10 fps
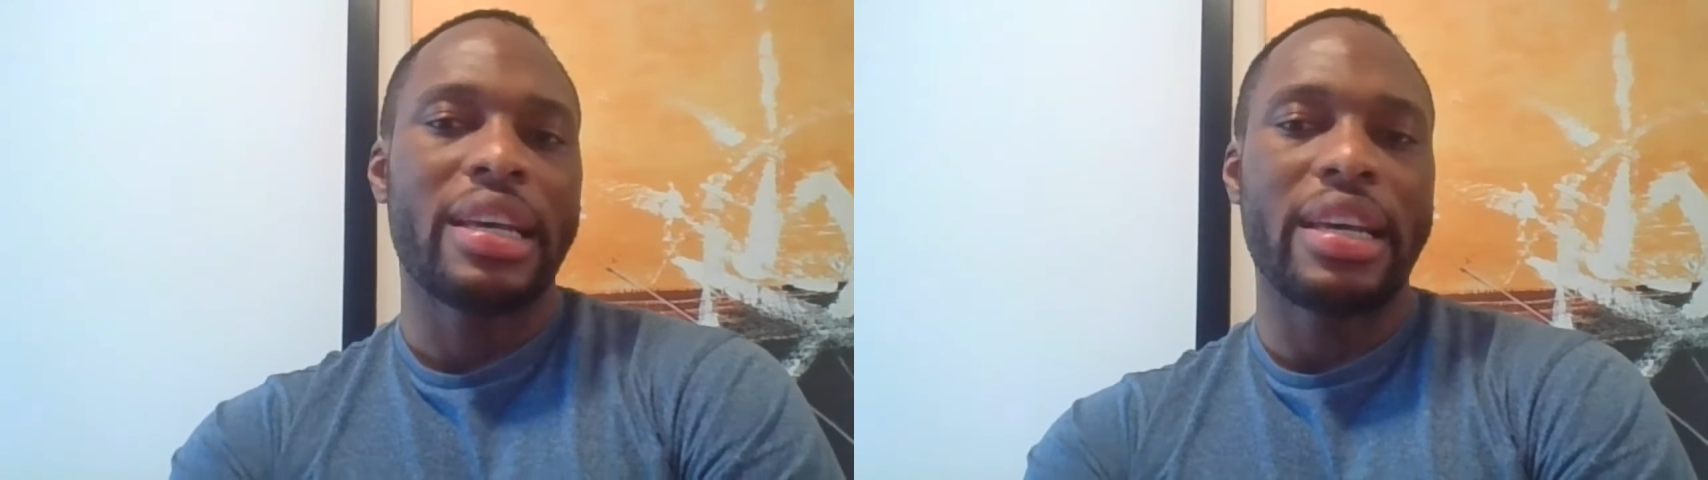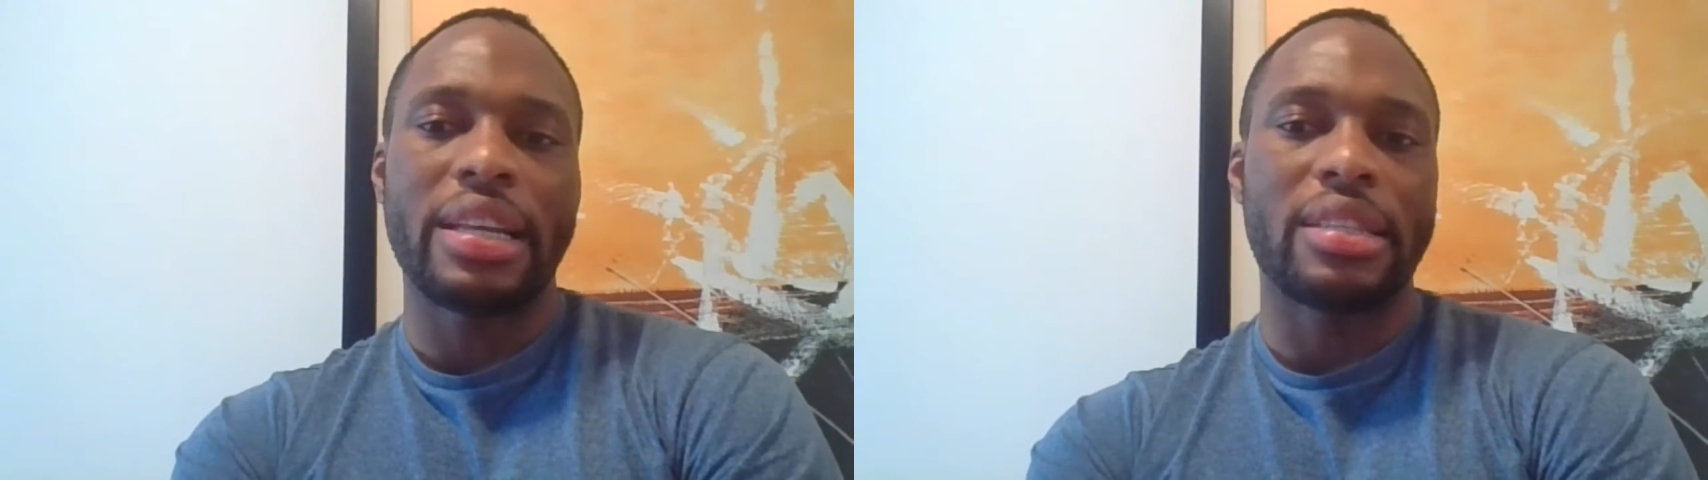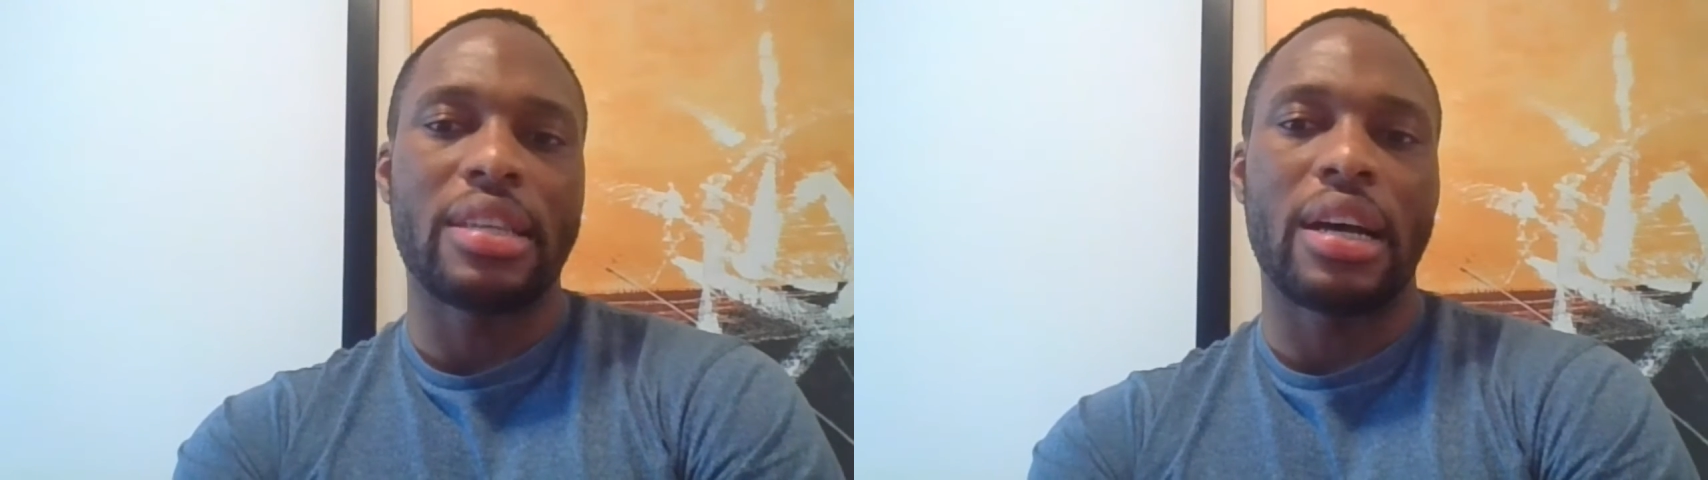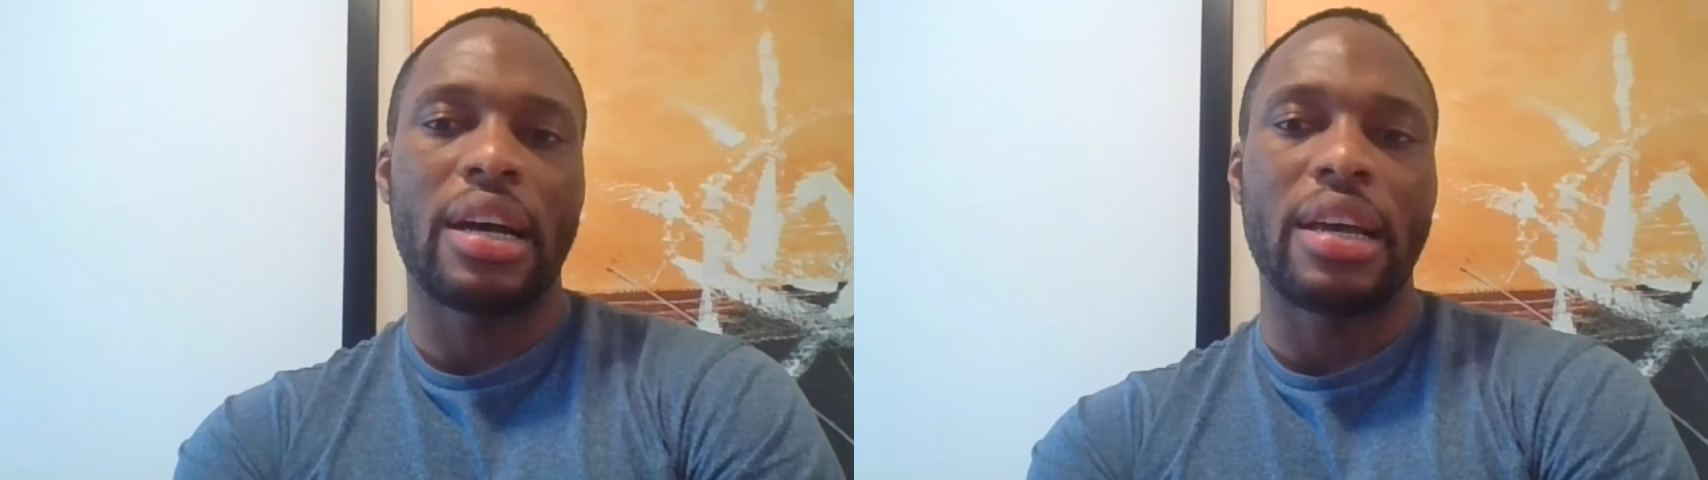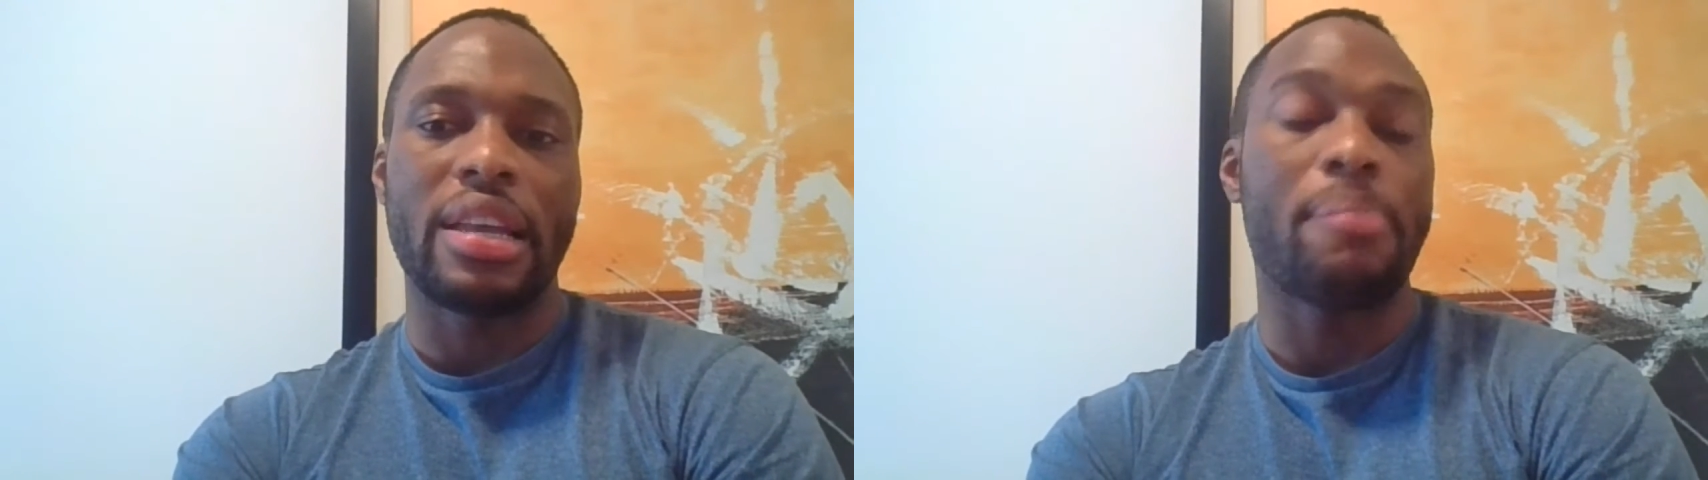is
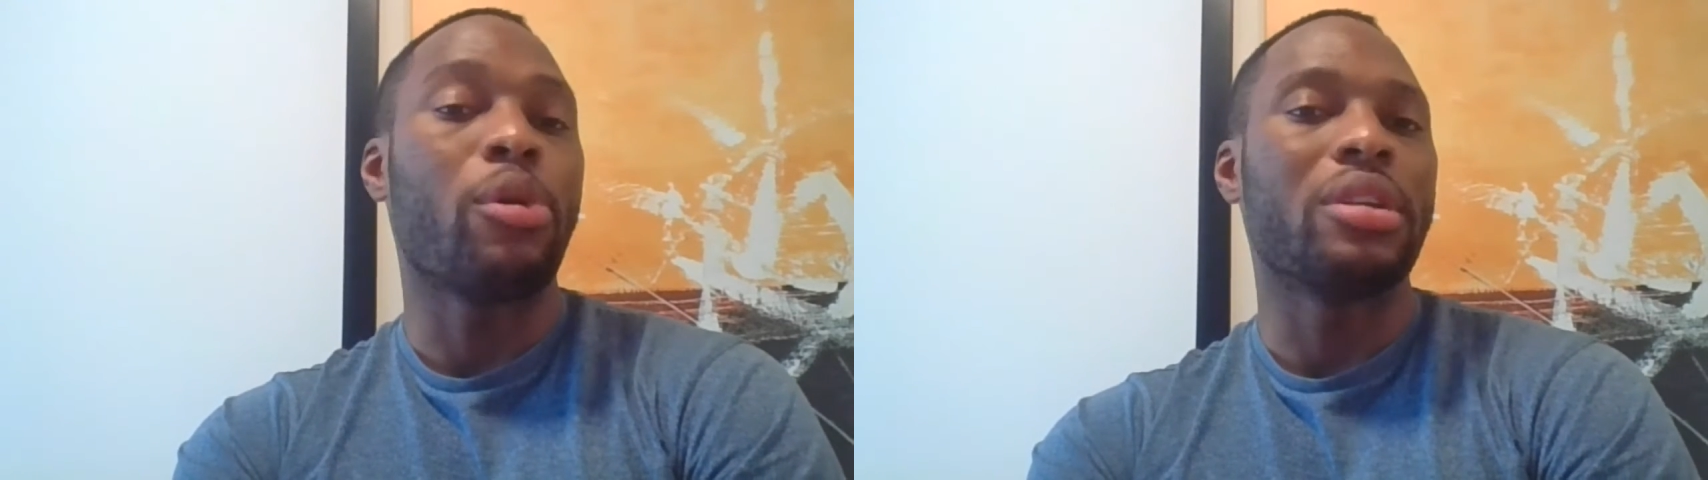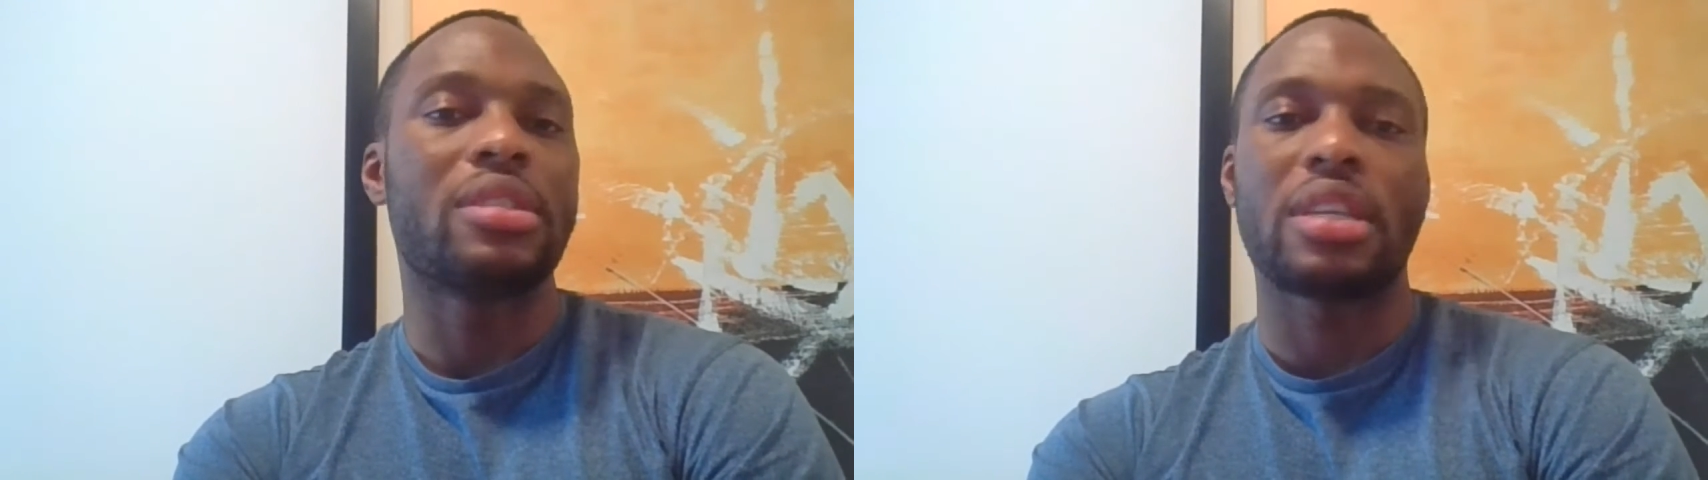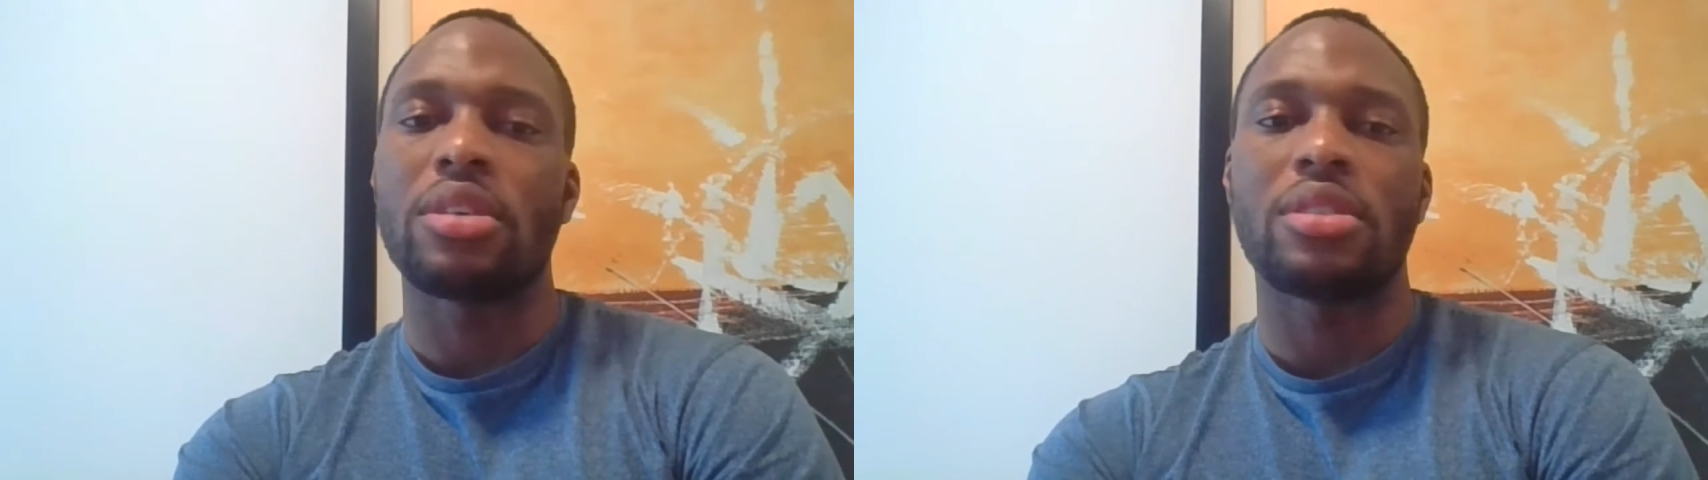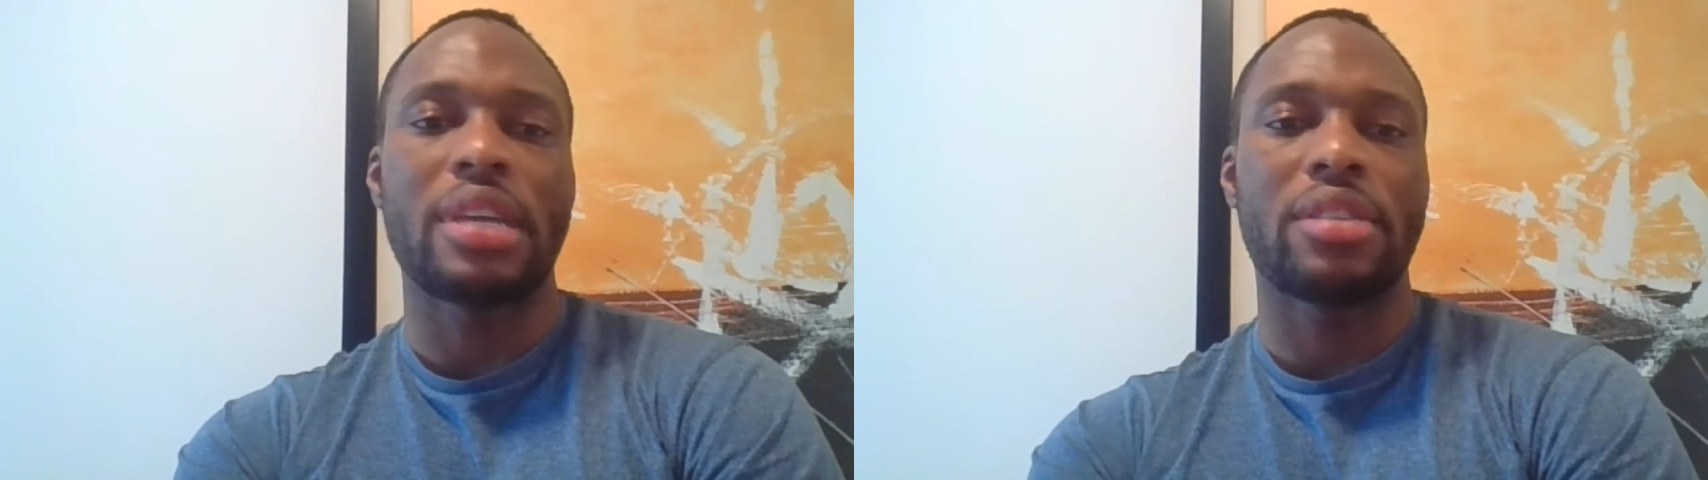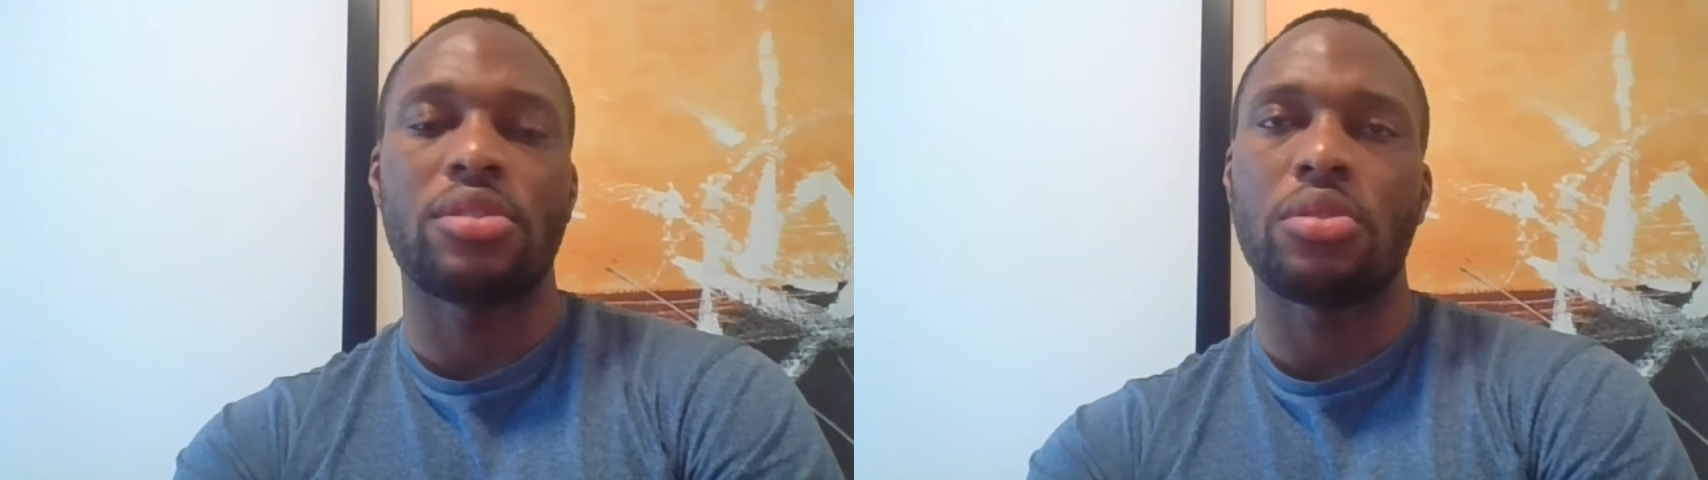uh, an important skill set